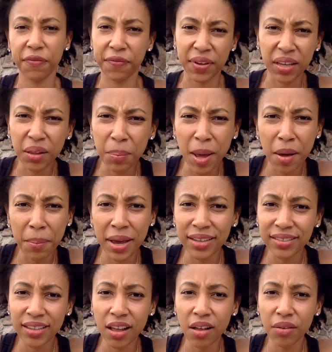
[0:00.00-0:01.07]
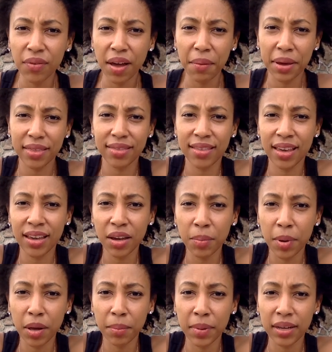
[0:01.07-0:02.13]
feel about myself, how I think
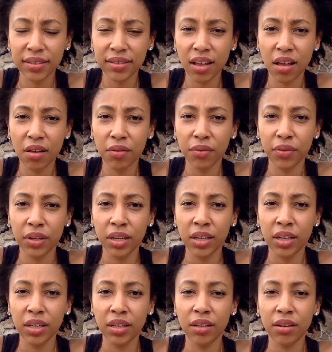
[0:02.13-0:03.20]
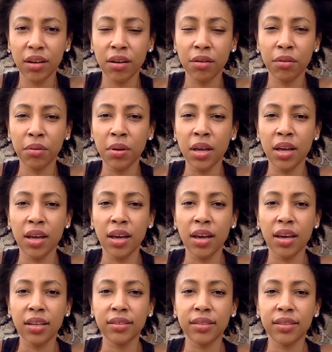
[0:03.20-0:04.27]
about myself. You know,
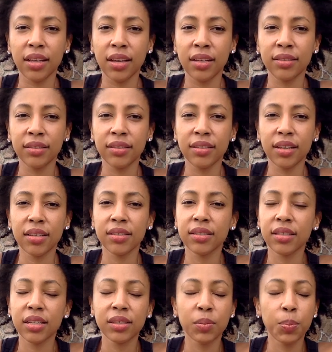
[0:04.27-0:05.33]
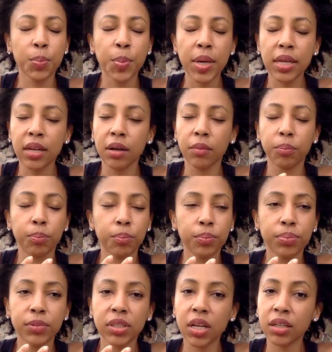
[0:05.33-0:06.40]
it's been a
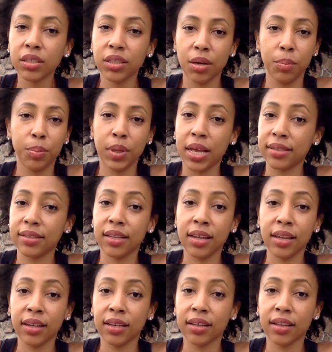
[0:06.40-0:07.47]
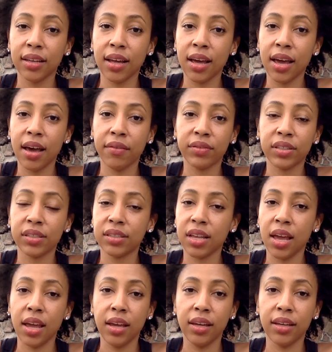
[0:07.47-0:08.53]
such a blessing, I have to
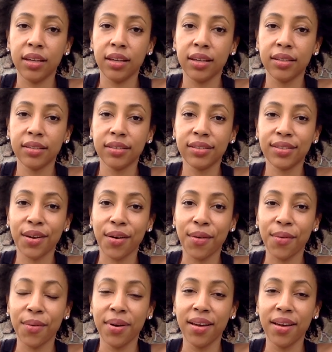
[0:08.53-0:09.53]
say. So,